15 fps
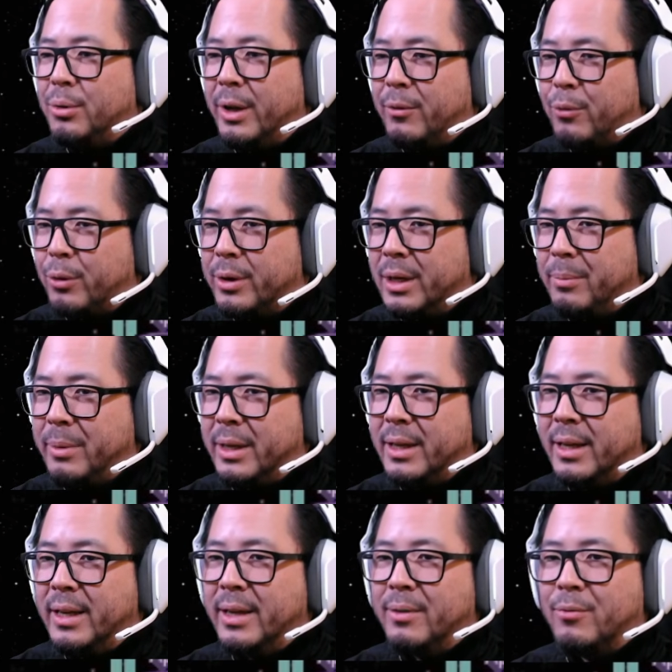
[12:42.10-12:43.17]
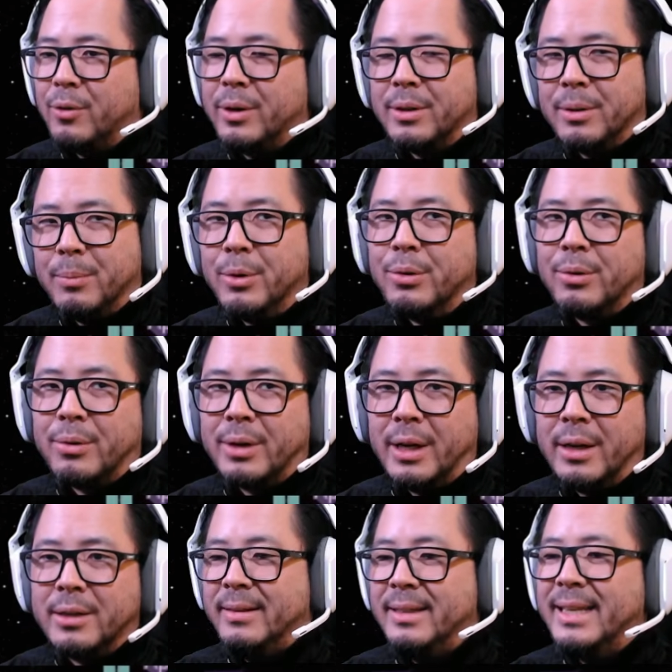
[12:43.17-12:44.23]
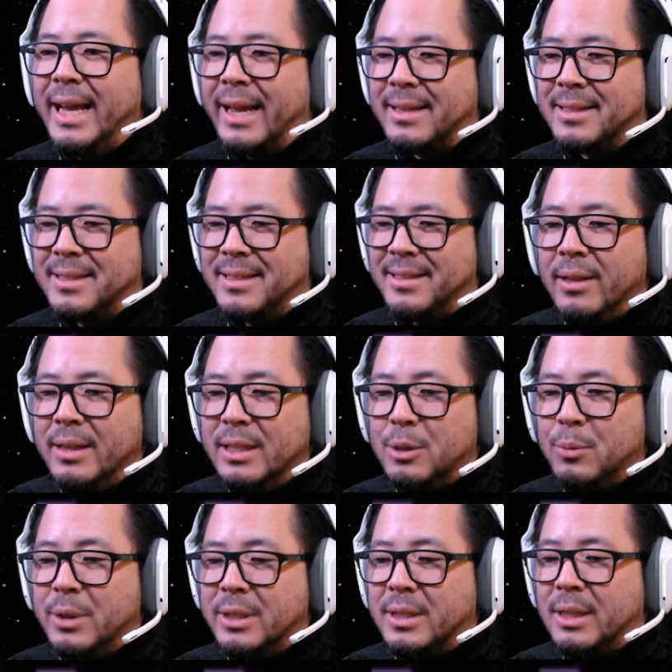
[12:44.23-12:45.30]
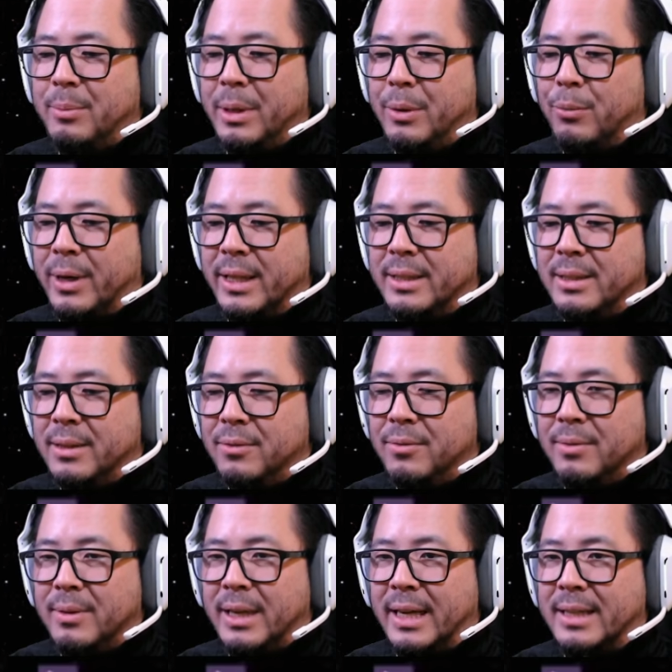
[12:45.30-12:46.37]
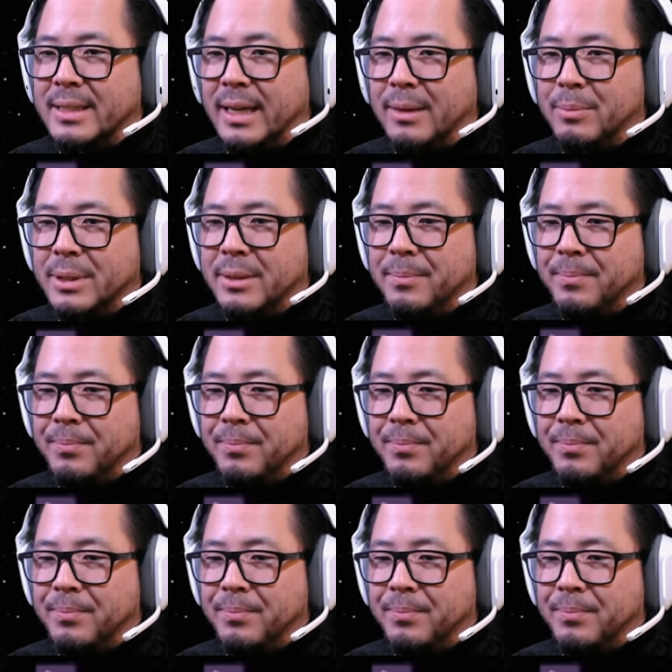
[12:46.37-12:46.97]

if we're going to be cutting in front of the moon or not. Next, this one is going to be relative, accept.